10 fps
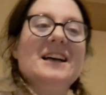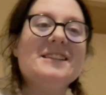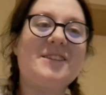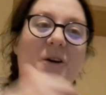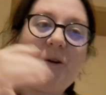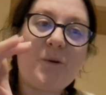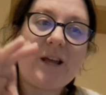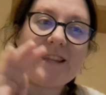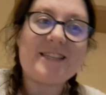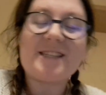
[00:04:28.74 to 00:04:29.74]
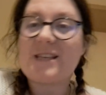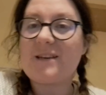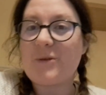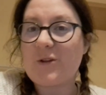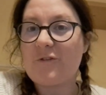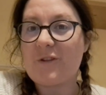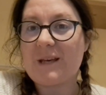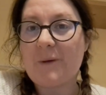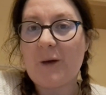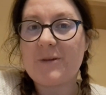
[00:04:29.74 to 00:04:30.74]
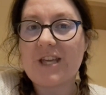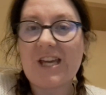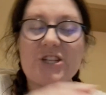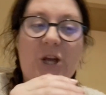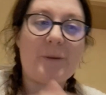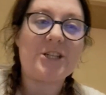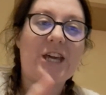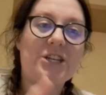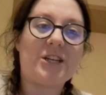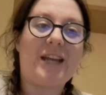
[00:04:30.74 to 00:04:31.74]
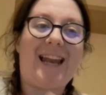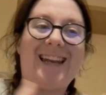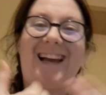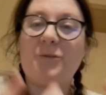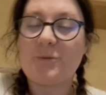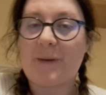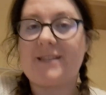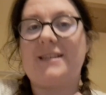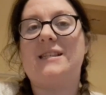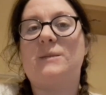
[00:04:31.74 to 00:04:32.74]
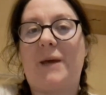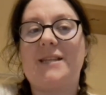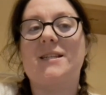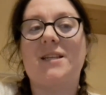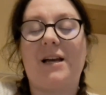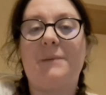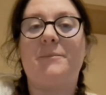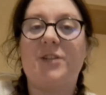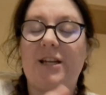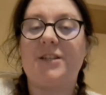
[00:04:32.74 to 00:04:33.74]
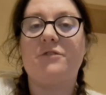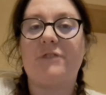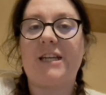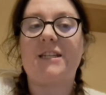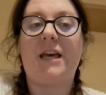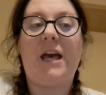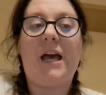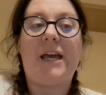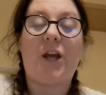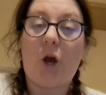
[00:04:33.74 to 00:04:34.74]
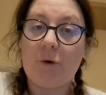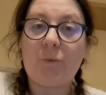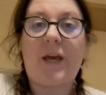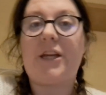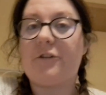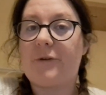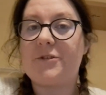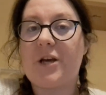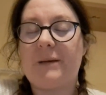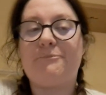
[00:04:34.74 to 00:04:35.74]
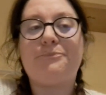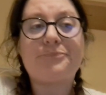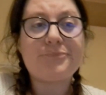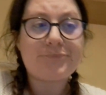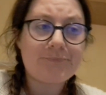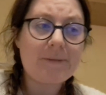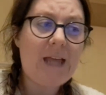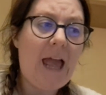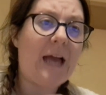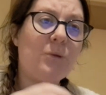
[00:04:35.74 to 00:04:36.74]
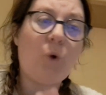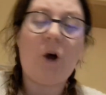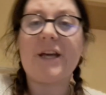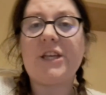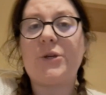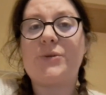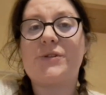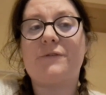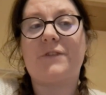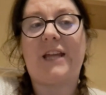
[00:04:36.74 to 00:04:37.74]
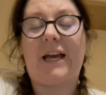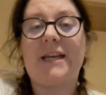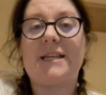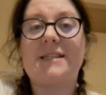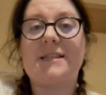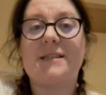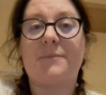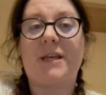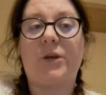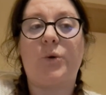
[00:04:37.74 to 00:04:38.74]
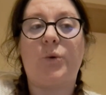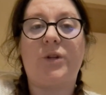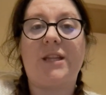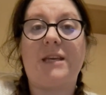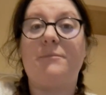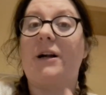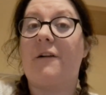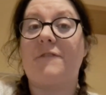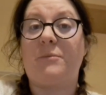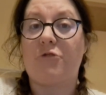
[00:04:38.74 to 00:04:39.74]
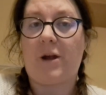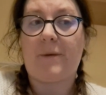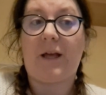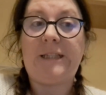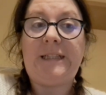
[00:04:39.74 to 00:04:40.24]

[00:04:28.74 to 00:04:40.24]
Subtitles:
So this is the beautiful thing about home education. Home education allowed Bessie the space and time to learn to read in her own way, in her own time. And what I used for that is something called the McGuffey Primer.